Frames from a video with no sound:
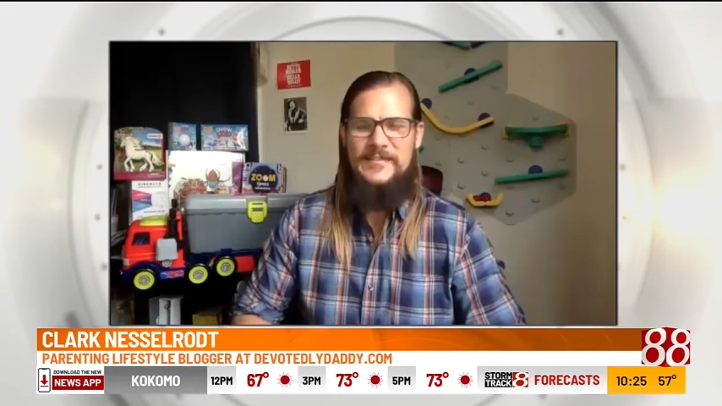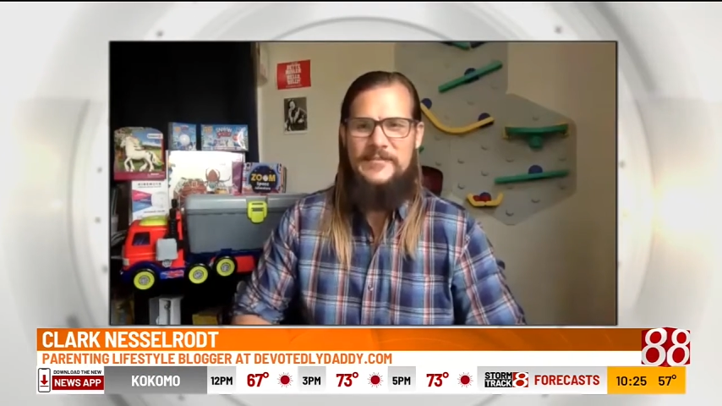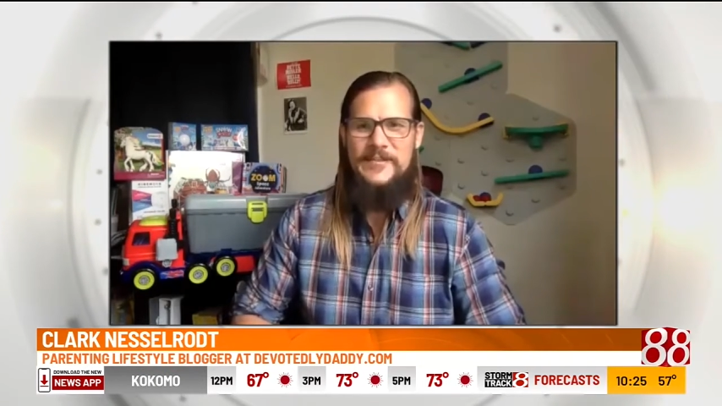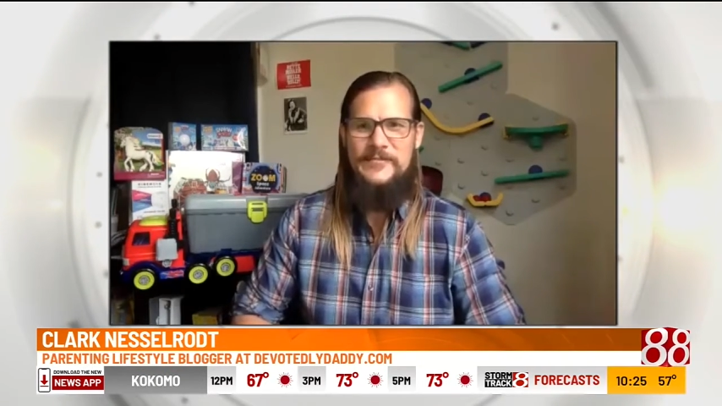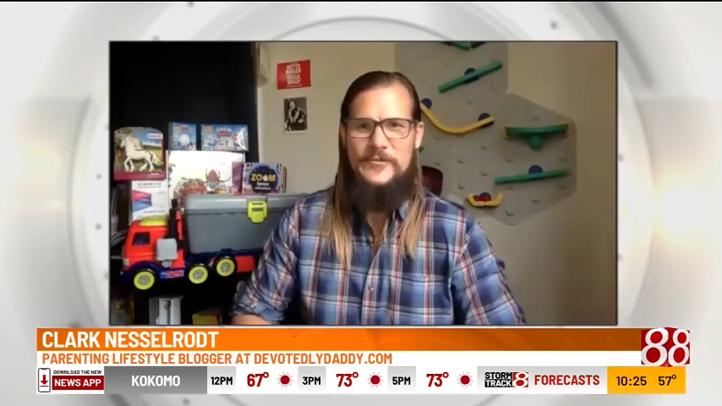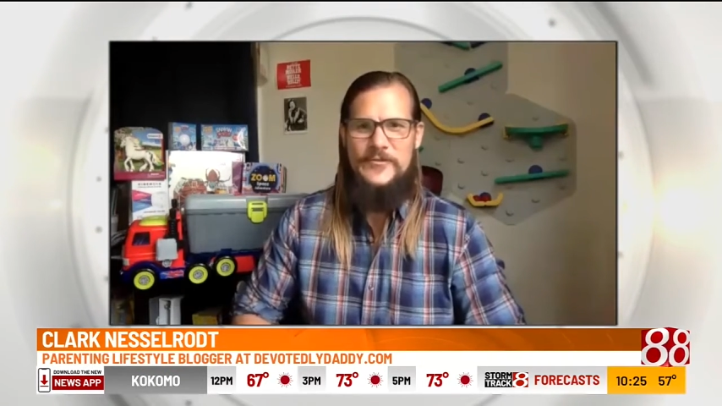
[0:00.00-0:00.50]

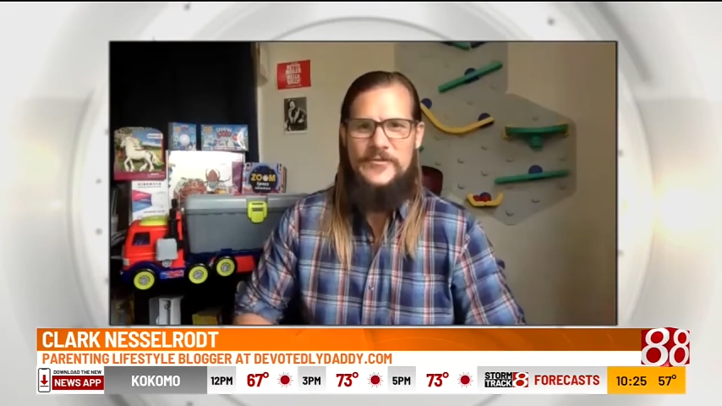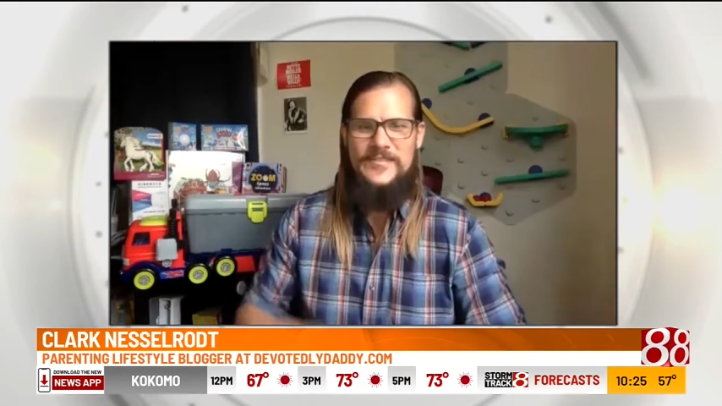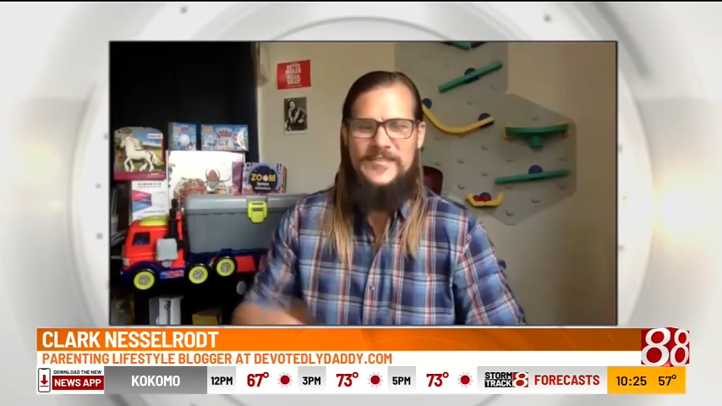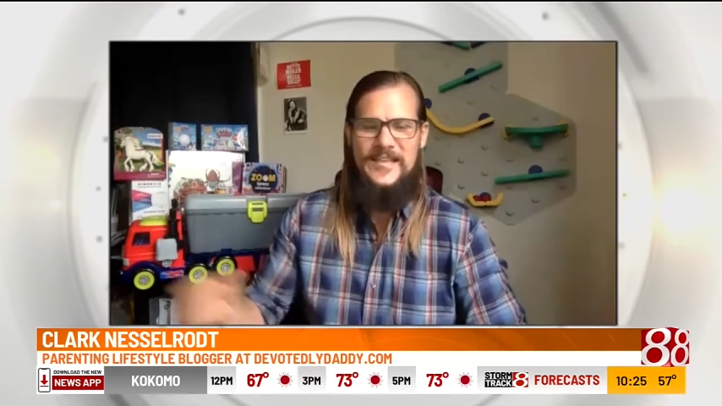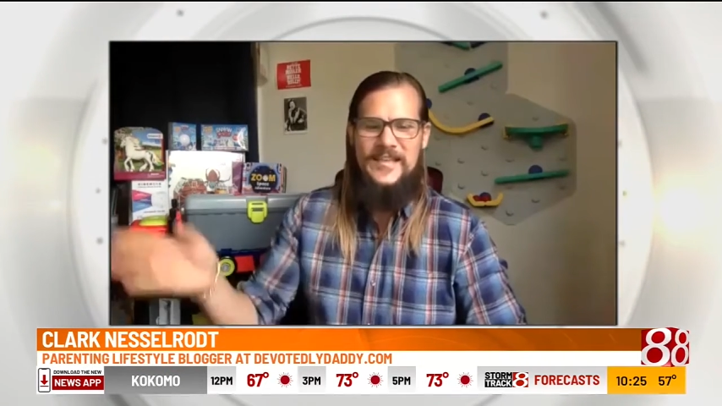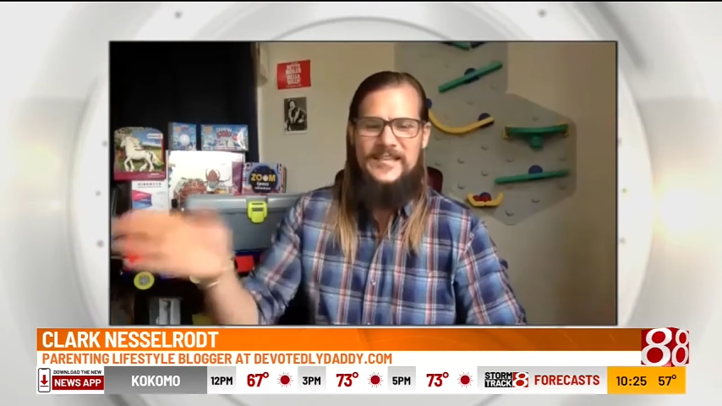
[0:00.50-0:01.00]
Even if you
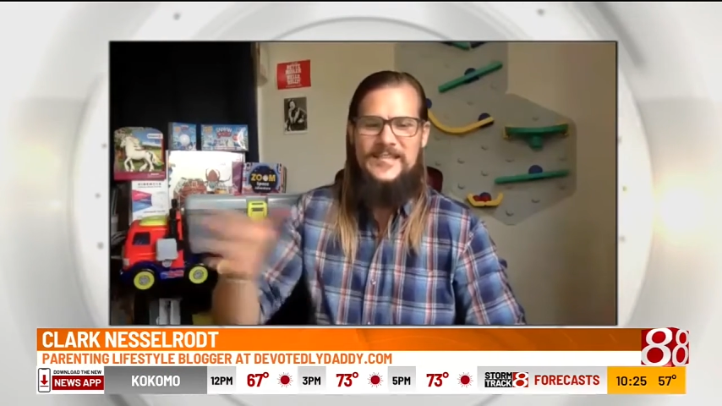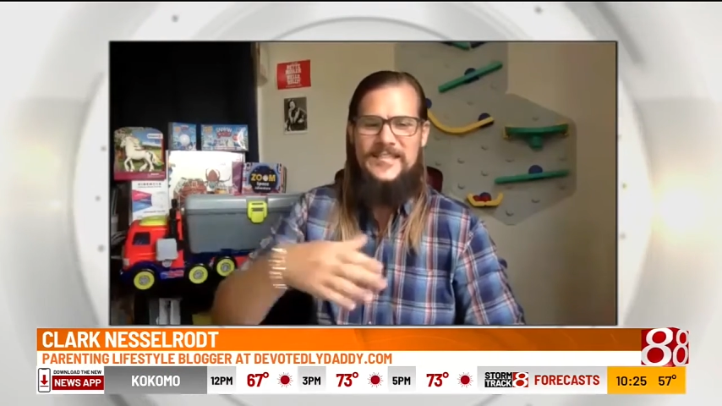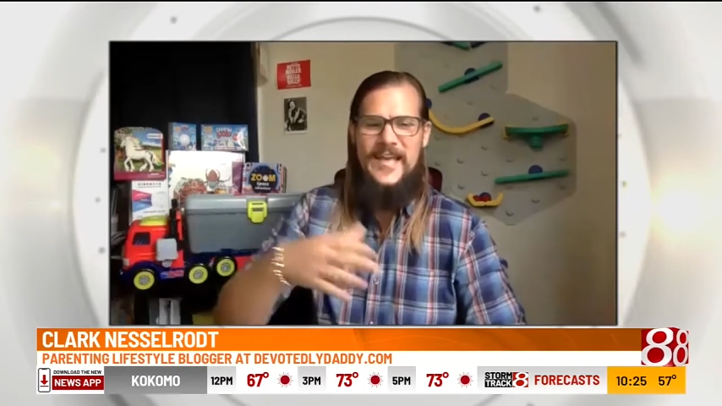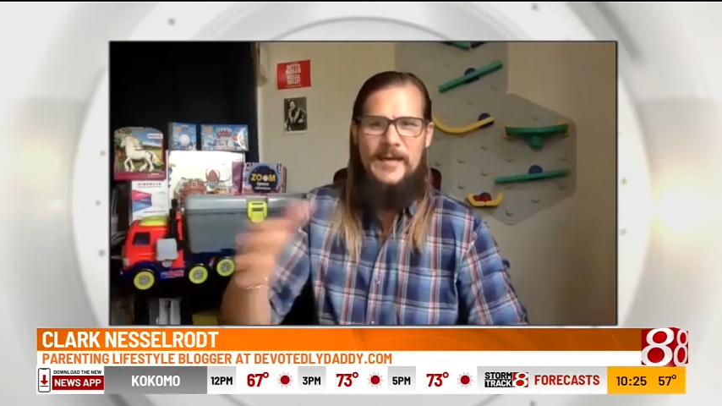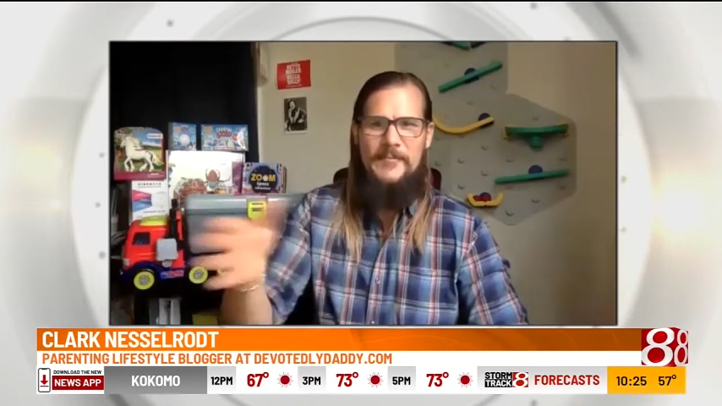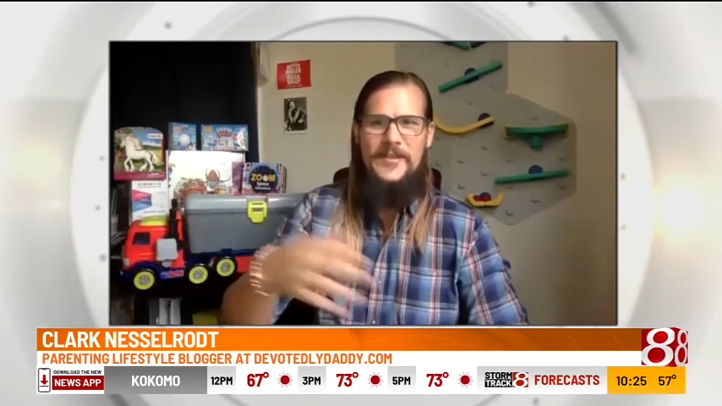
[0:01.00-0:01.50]
just
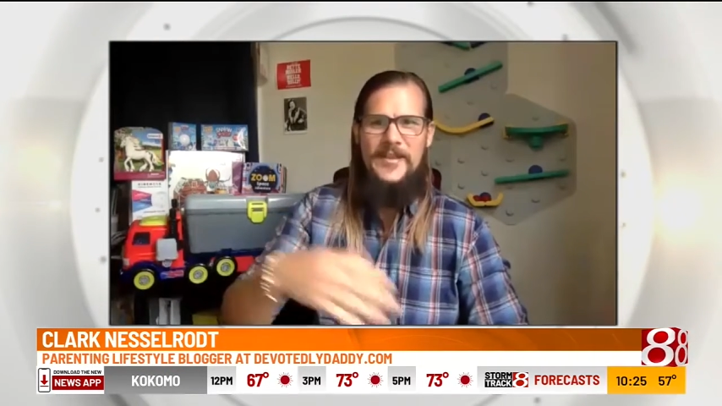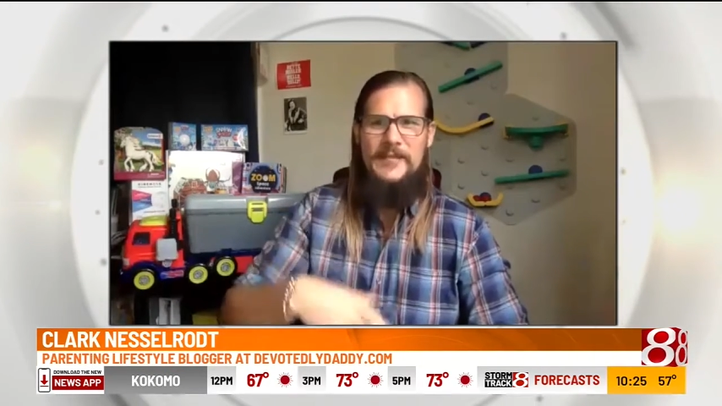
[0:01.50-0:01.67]
stop in